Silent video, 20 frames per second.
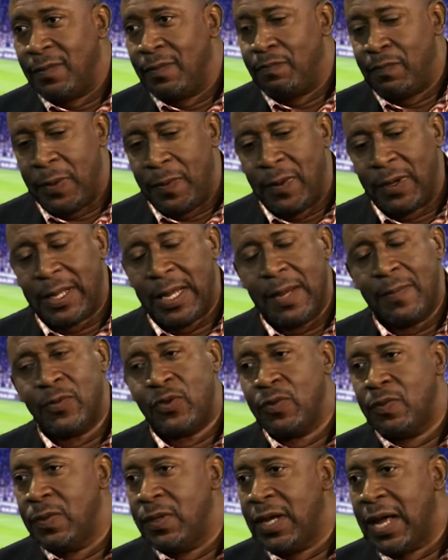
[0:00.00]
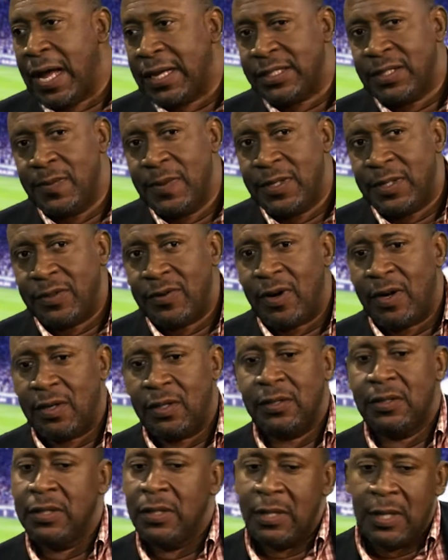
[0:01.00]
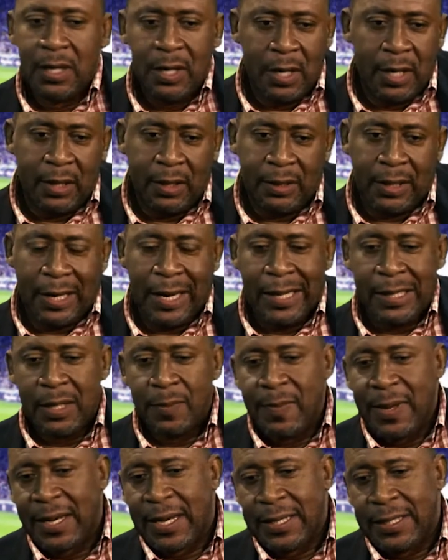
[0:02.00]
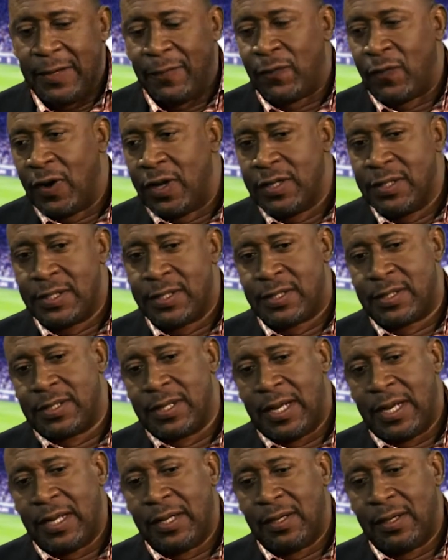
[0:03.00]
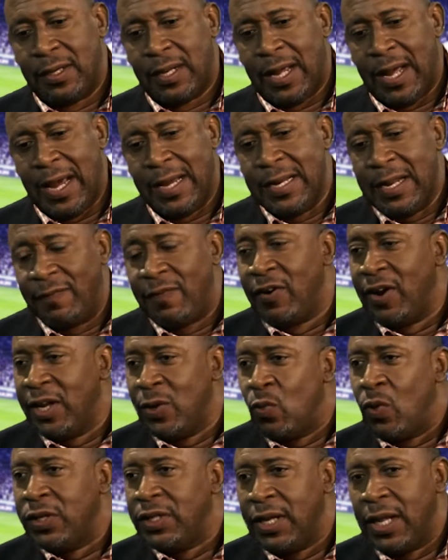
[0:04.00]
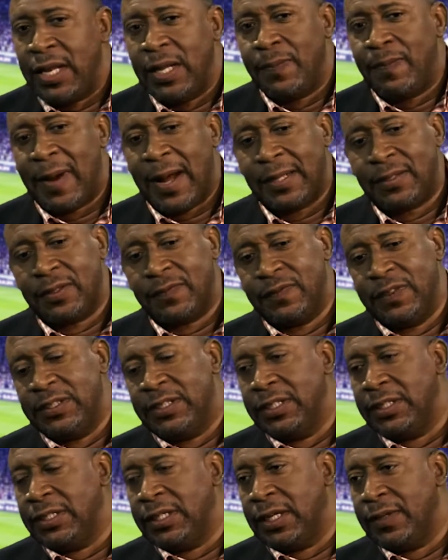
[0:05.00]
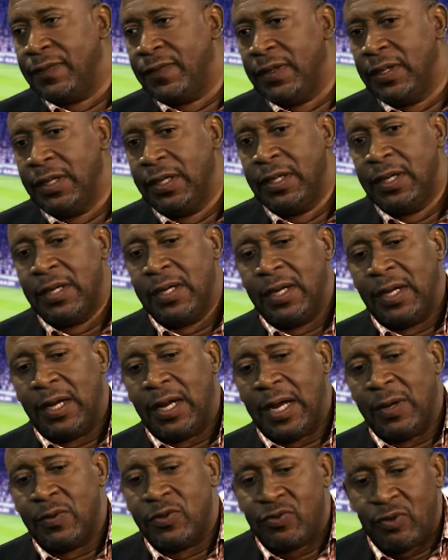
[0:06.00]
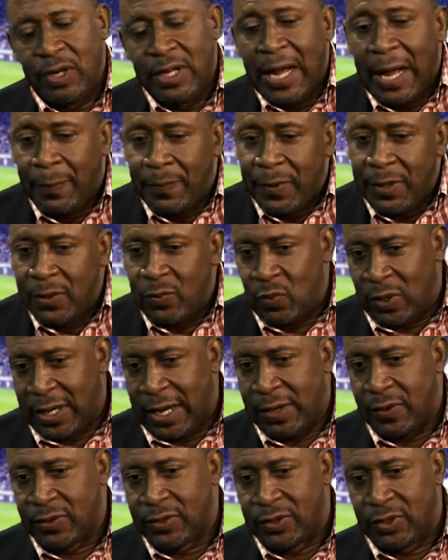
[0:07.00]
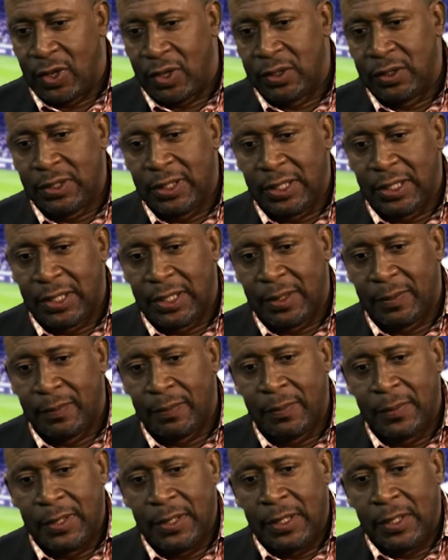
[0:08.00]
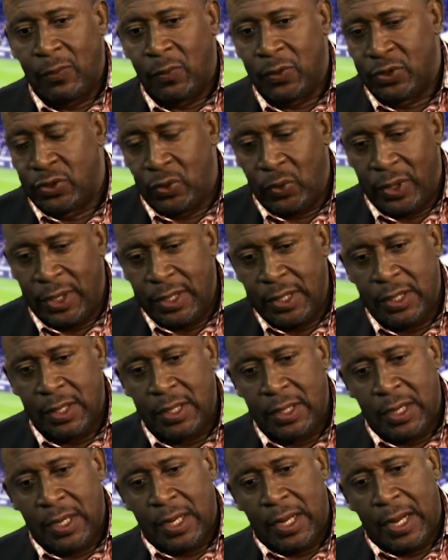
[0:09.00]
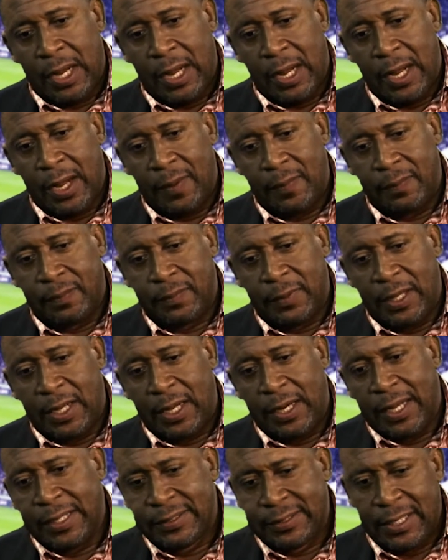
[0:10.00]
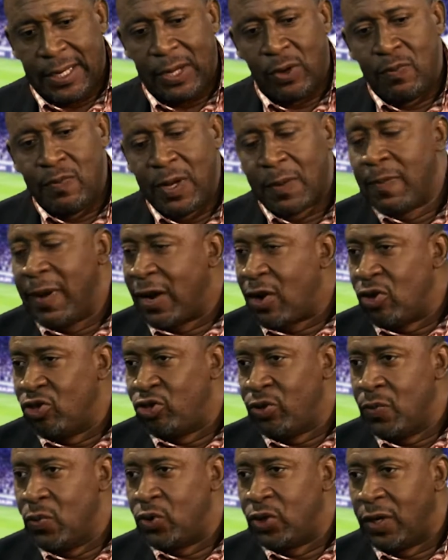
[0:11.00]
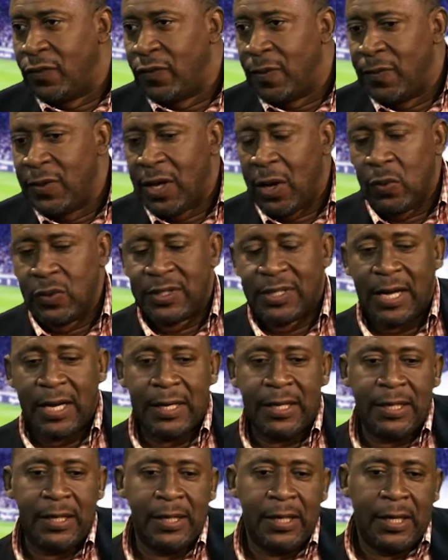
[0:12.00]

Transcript: People came to me asking me to run, that I could make a difference, and I never really wanted any part of the TTFA. I was really happy in what I was doing, and I said I would make my contribution from the outside.